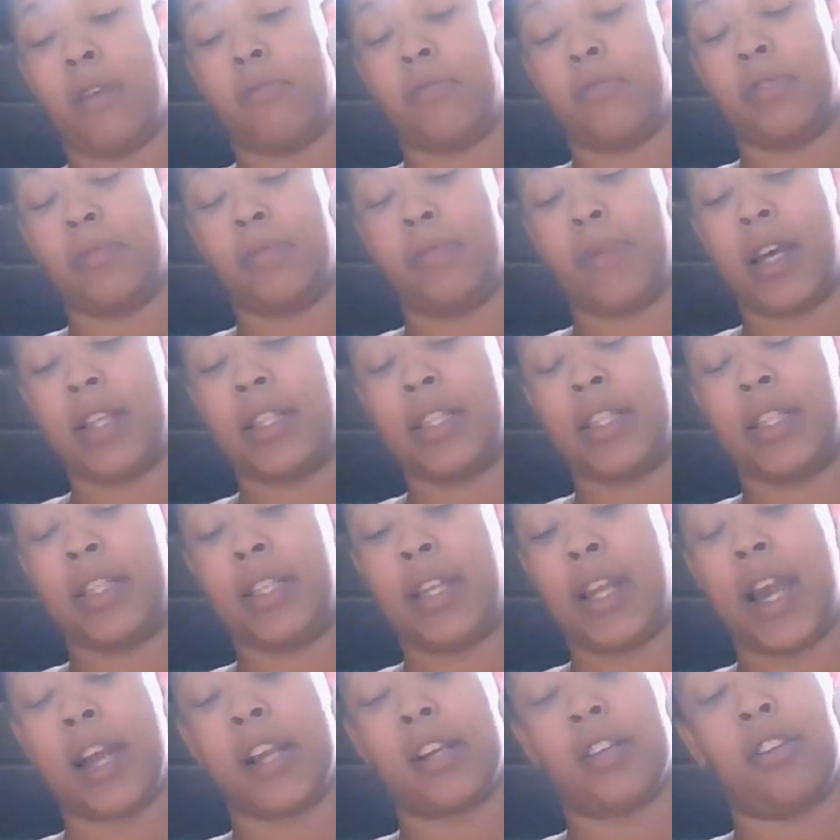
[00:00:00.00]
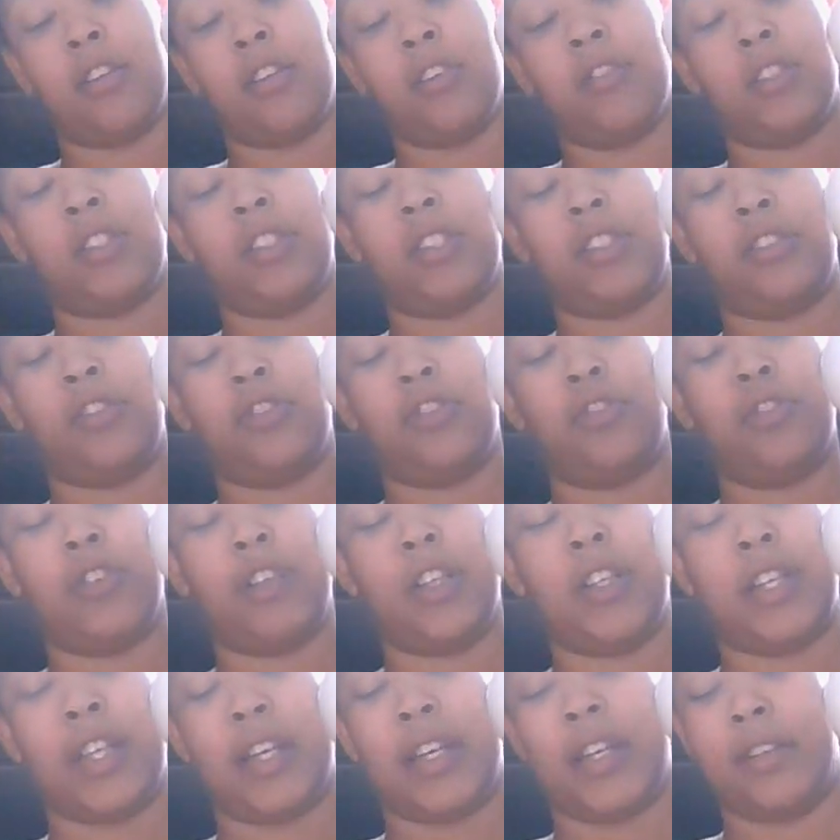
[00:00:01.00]
was about to not close this
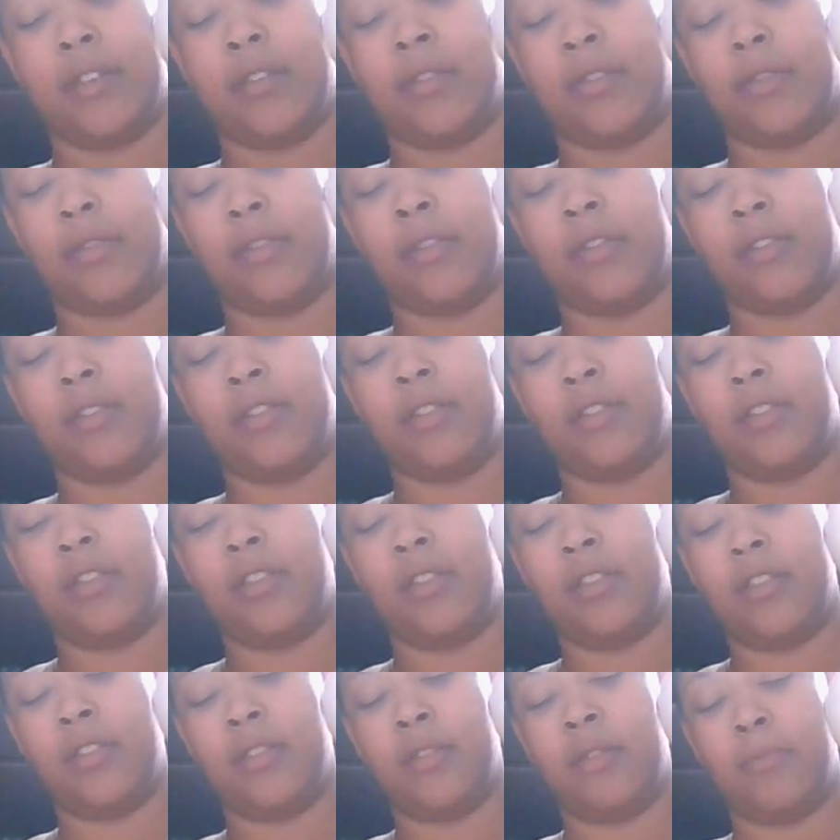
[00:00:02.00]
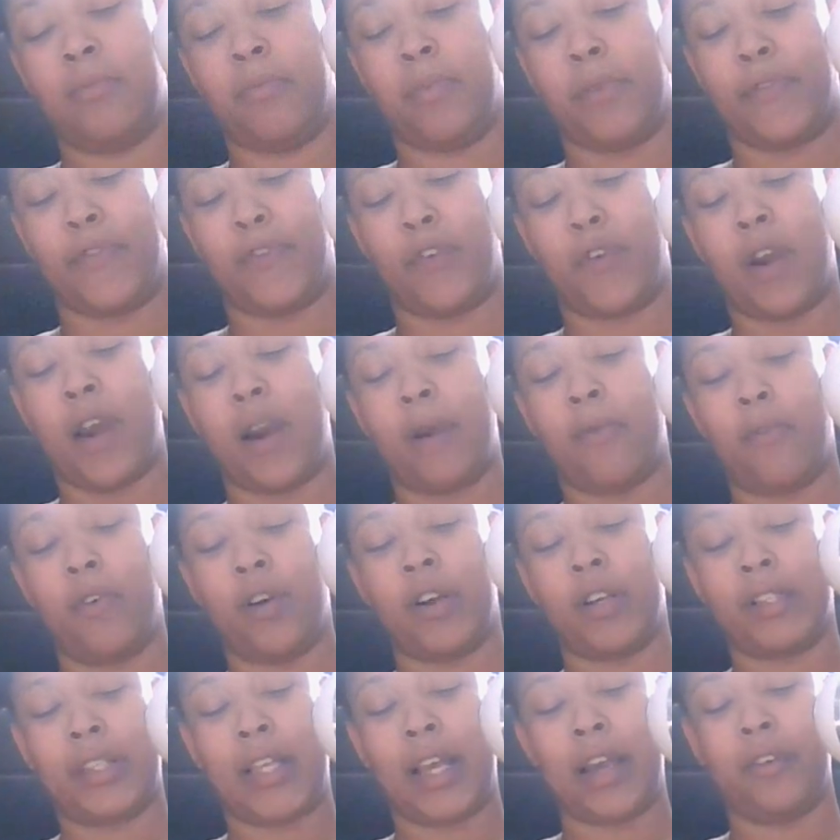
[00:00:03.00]
drawer down before I
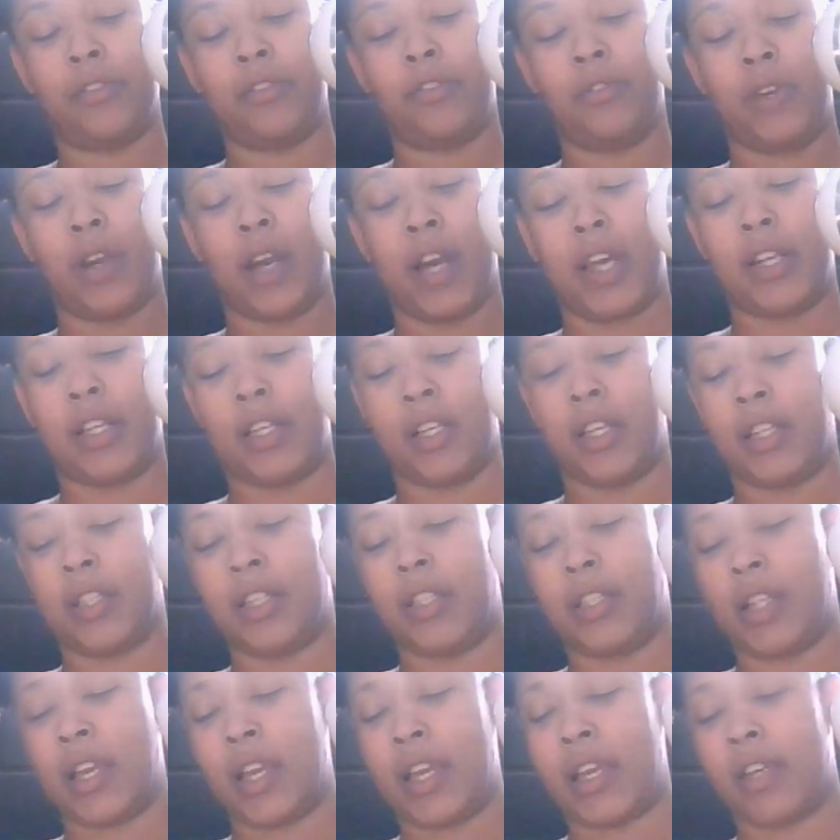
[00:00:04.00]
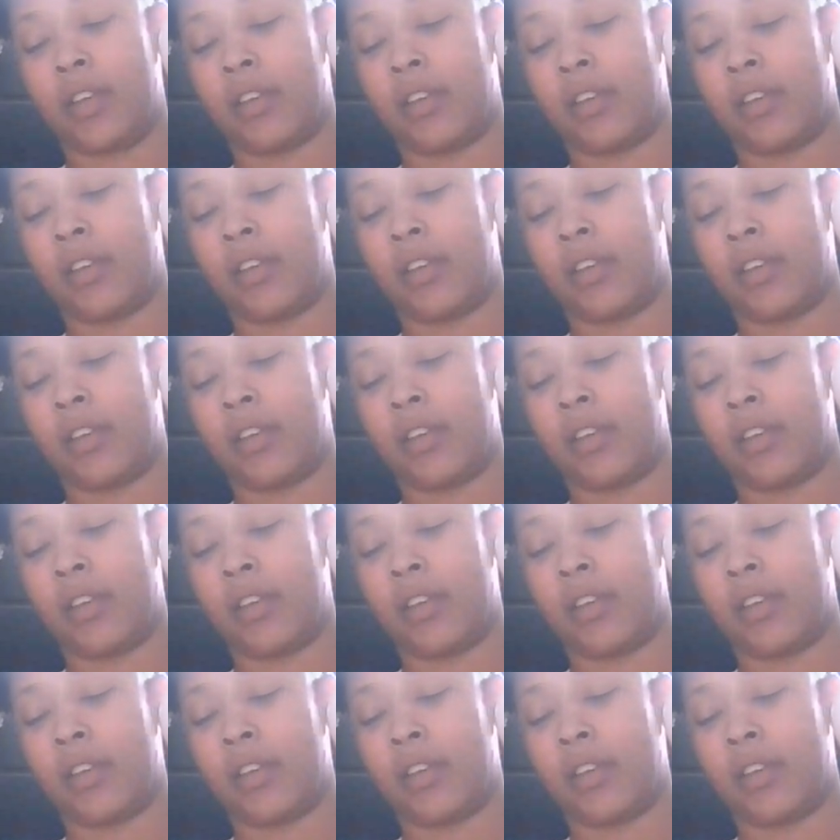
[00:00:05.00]
walked out, you got another thing